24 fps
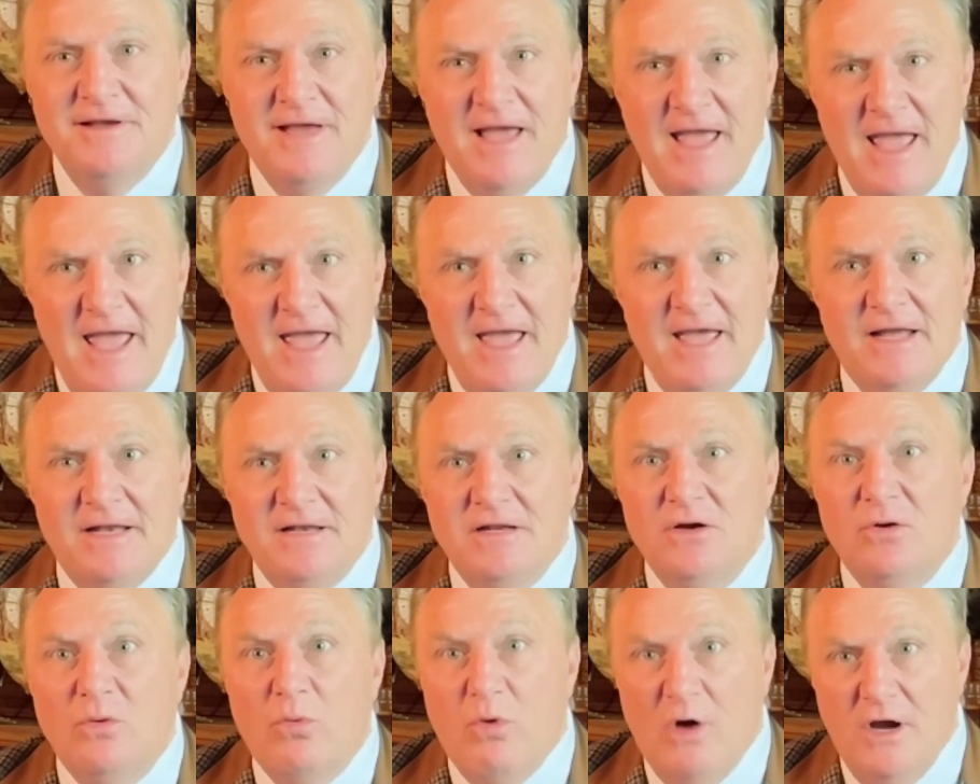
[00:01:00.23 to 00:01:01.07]
and
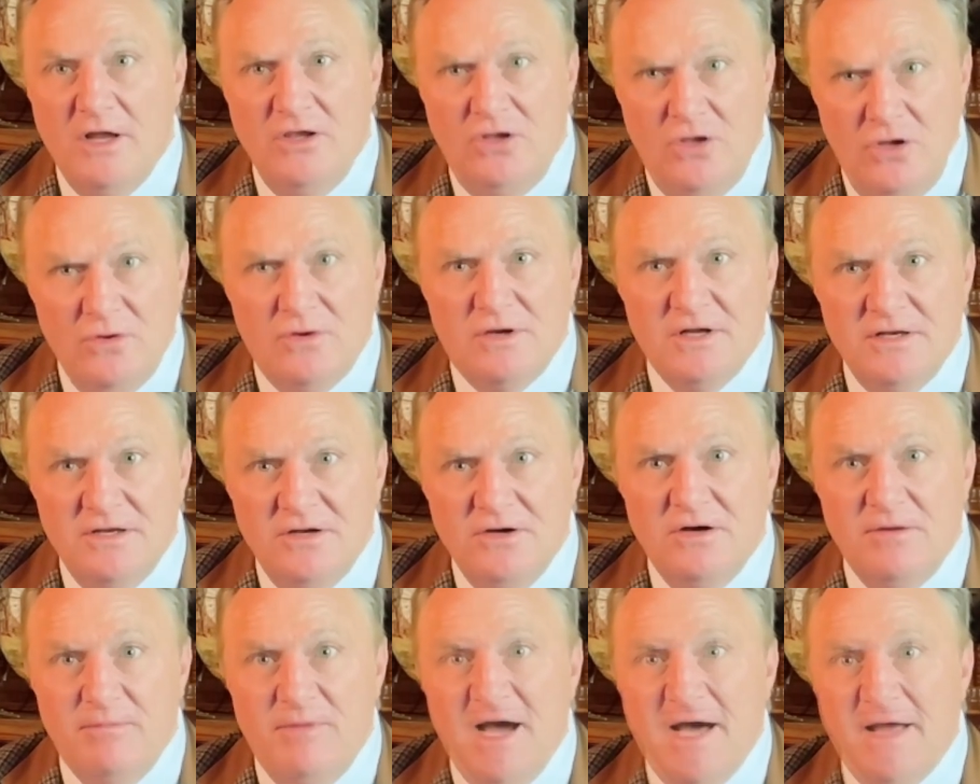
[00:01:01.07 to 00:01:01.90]
what you can do
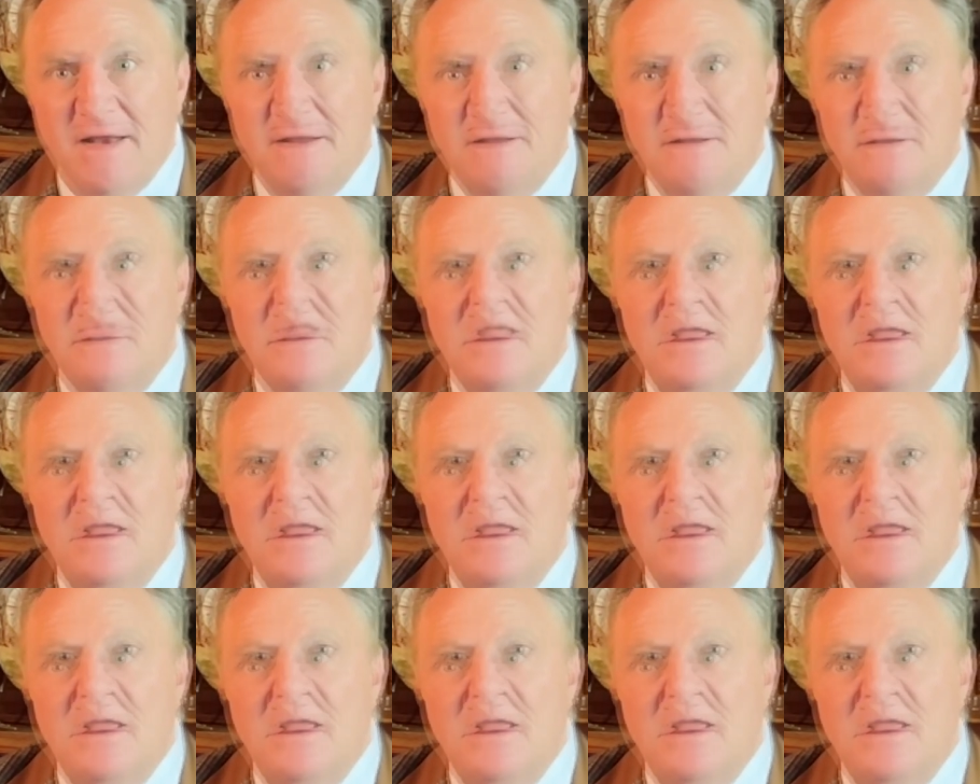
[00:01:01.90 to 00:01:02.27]
about it.